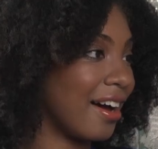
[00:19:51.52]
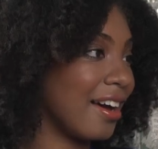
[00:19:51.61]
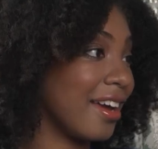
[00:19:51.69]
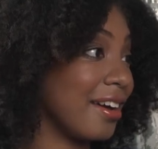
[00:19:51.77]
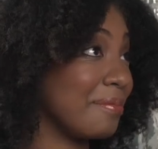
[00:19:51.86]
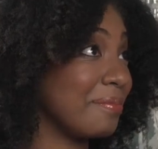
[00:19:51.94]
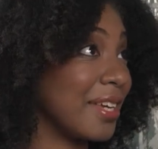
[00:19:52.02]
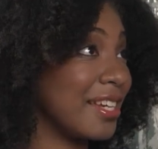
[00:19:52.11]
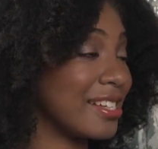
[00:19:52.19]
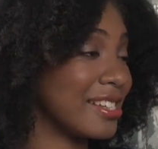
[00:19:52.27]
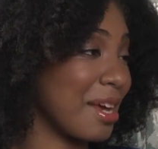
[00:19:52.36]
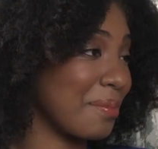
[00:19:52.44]

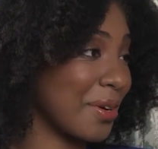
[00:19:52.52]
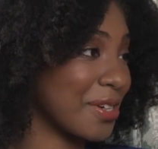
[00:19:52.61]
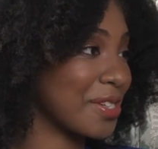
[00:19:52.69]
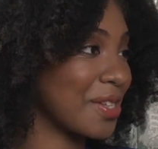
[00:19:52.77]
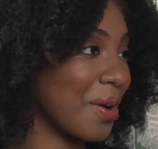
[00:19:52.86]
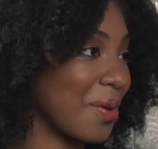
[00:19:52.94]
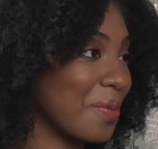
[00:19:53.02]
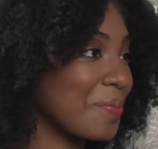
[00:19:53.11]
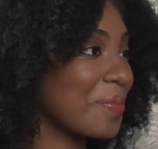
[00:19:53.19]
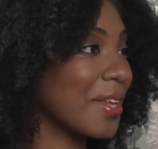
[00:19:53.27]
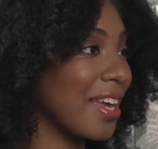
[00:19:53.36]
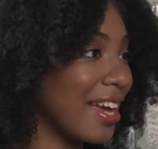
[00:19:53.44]
in December, so
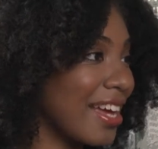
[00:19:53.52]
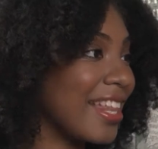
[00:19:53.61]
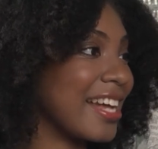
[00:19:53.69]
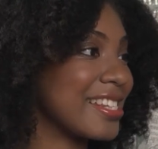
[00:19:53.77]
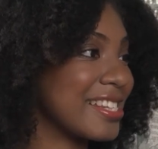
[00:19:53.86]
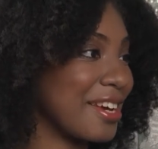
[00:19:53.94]
that's